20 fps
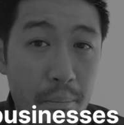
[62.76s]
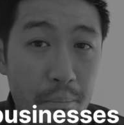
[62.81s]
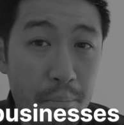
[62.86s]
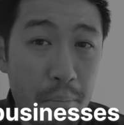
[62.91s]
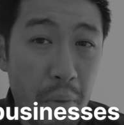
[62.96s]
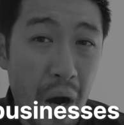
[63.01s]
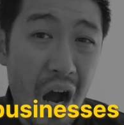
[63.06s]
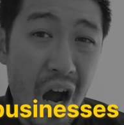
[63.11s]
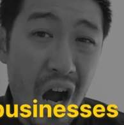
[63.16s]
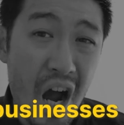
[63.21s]

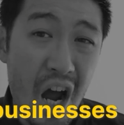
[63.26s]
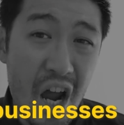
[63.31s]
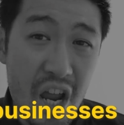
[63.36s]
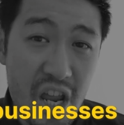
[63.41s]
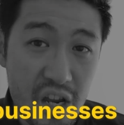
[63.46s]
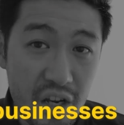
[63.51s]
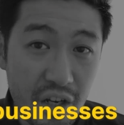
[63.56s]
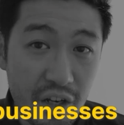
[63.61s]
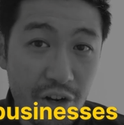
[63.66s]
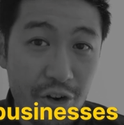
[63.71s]

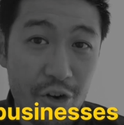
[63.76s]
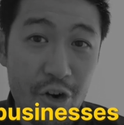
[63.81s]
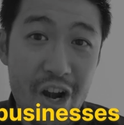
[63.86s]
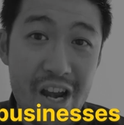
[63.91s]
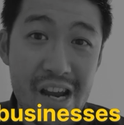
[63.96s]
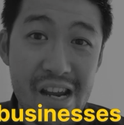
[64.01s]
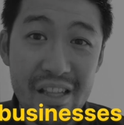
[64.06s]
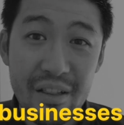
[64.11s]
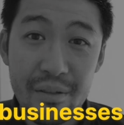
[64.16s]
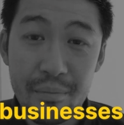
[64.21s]
buy
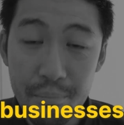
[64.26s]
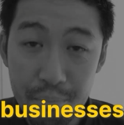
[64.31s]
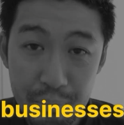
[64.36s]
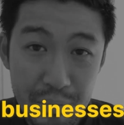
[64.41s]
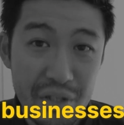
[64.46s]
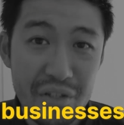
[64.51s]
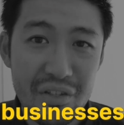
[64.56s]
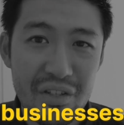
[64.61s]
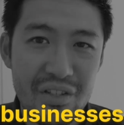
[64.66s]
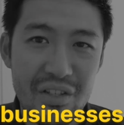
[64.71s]
great
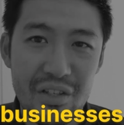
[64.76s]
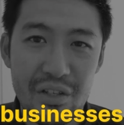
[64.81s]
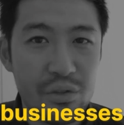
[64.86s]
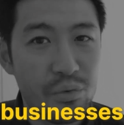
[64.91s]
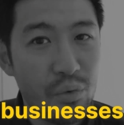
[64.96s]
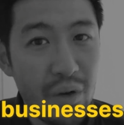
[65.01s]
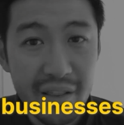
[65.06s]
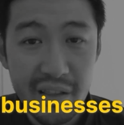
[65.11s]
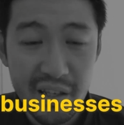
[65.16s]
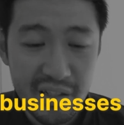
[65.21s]
businesses.
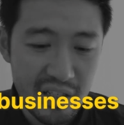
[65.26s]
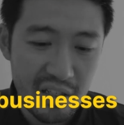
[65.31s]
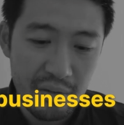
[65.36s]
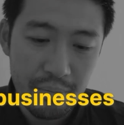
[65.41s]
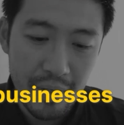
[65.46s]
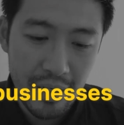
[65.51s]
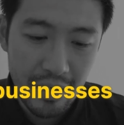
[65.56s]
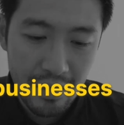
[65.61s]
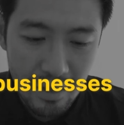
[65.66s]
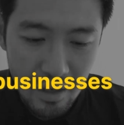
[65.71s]
What does it
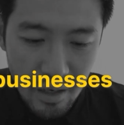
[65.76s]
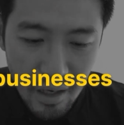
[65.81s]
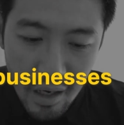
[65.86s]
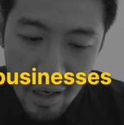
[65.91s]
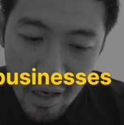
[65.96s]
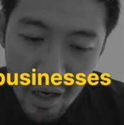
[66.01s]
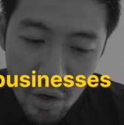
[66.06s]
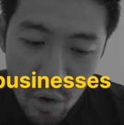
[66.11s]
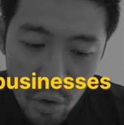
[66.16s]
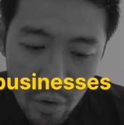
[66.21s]
mean?
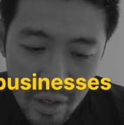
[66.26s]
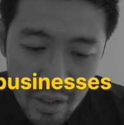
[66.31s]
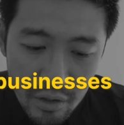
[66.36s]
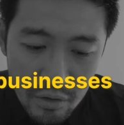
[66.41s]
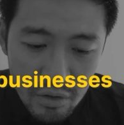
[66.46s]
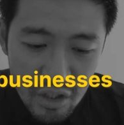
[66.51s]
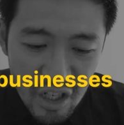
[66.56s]
According to